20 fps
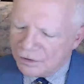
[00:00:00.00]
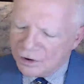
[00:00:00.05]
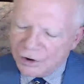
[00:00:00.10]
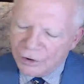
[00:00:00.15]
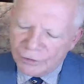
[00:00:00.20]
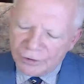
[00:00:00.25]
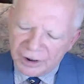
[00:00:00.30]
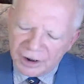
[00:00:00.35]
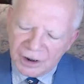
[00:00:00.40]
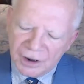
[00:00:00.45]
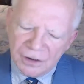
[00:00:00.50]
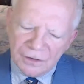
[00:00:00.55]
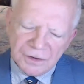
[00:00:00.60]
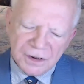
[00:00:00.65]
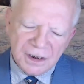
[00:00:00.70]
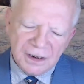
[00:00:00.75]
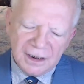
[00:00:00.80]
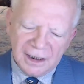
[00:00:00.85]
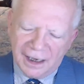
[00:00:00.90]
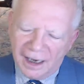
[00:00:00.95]
you're
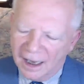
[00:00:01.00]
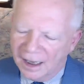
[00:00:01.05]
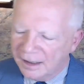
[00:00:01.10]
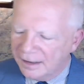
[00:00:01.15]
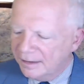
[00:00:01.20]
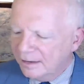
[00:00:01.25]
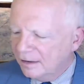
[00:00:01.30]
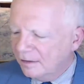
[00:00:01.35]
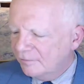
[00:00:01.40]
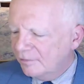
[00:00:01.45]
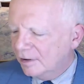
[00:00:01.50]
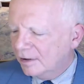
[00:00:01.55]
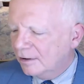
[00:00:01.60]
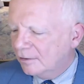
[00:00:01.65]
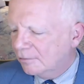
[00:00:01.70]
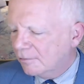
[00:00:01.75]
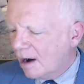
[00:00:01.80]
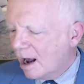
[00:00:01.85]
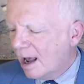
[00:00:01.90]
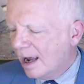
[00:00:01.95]
accusing Canada of a
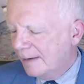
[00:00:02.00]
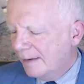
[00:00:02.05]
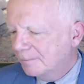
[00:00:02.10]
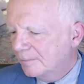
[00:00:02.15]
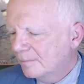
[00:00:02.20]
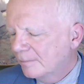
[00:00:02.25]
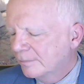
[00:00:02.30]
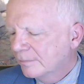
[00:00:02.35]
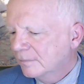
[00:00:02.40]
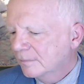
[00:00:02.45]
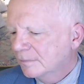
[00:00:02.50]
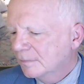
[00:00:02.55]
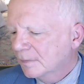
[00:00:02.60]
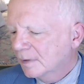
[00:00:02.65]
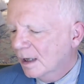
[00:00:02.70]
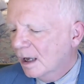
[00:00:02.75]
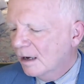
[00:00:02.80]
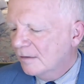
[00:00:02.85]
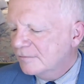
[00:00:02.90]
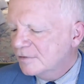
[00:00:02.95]
crime,
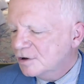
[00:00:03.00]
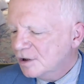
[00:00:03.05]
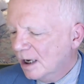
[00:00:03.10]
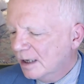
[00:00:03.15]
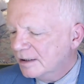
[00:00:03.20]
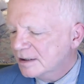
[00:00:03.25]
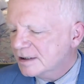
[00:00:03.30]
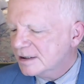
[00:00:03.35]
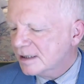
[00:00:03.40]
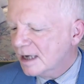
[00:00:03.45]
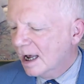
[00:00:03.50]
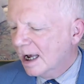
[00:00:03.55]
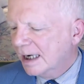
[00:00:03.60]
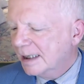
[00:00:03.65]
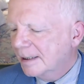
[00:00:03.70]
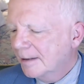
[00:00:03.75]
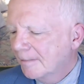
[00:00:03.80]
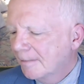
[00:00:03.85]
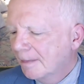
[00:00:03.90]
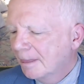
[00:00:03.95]
of
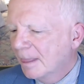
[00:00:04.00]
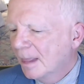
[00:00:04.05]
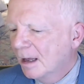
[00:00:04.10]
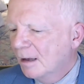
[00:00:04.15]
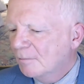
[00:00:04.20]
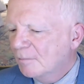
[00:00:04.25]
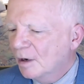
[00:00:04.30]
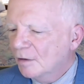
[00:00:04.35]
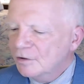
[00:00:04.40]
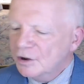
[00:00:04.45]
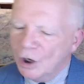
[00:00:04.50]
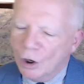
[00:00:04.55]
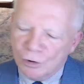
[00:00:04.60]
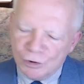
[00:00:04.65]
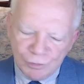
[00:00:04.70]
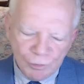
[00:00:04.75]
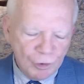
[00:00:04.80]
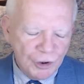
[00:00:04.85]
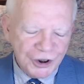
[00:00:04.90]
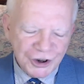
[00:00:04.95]
genocide. But no,
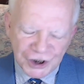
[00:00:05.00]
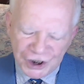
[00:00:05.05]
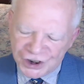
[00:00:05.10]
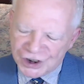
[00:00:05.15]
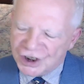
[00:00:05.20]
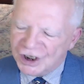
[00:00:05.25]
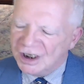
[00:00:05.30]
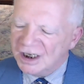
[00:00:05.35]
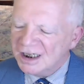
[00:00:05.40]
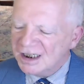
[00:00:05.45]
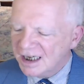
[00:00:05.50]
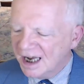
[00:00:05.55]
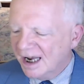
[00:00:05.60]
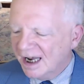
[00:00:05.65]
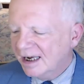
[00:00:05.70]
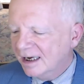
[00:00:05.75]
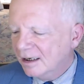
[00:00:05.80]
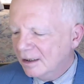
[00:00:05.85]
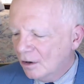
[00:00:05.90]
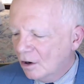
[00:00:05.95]
we're just going to
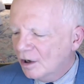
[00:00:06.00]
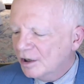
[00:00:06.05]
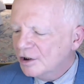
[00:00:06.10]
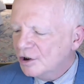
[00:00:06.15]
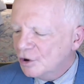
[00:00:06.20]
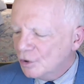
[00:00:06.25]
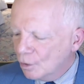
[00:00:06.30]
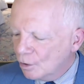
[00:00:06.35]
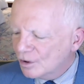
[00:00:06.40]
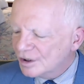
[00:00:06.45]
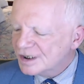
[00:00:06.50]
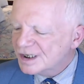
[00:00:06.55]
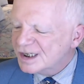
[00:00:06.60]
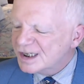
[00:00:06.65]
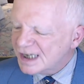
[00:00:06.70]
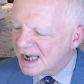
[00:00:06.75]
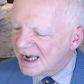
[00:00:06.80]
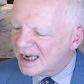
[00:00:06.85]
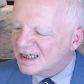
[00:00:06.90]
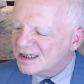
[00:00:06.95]
take it on your
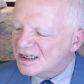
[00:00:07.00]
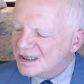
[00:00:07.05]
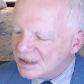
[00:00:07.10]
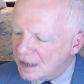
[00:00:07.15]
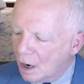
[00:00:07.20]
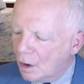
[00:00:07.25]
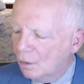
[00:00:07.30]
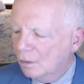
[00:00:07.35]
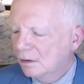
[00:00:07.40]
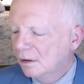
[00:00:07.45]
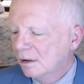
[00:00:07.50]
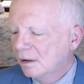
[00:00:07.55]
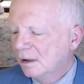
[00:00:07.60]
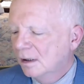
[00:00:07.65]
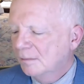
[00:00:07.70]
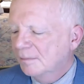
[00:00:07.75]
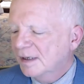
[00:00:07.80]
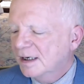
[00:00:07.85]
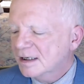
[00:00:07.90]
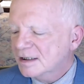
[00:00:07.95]
say-so,
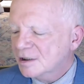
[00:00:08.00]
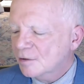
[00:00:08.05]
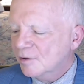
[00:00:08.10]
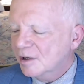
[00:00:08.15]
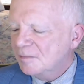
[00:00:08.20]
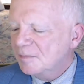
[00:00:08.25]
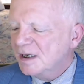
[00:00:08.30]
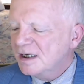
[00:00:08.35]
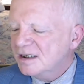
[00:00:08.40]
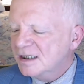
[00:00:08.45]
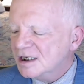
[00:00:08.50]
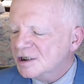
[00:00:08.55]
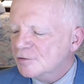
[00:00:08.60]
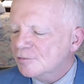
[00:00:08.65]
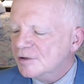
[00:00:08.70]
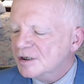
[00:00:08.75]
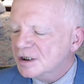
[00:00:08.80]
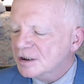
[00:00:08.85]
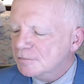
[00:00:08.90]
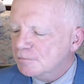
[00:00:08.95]
because it would be
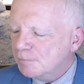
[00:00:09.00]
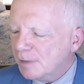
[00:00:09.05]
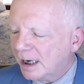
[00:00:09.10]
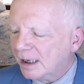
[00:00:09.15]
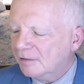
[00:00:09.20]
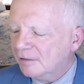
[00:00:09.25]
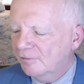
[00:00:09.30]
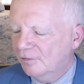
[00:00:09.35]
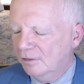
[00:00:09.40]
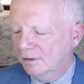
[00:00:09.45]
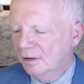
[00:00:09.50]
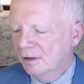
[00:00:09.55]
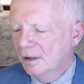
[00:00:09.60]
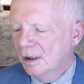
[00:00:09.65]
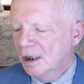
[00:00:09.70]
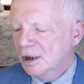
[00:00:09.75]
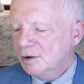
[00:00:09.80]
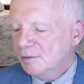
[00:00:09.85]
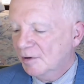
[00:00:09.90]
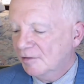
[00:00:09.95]
disrespectful
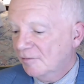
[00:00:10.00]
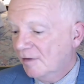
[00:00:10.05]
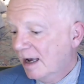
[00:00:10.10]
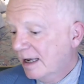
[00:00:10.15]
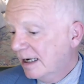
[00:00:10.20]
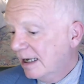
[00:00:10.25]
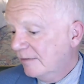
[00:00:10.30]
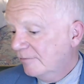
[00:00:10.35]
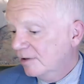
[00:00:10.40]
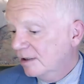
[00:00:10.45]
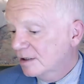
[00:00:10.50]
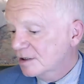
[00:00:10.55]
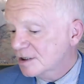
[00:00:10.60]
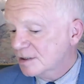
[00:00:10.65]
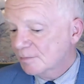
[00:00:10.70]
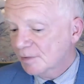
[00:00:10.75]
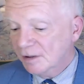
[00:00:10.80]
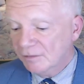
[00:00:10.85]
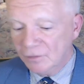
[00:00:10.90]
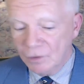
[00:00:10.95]
to provide evidence.
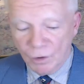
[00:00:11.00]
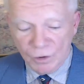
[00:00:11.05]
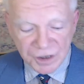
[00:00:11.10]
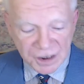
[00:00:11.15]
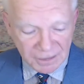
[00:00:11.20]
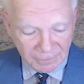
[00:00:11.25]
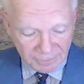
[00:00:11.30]
But of course,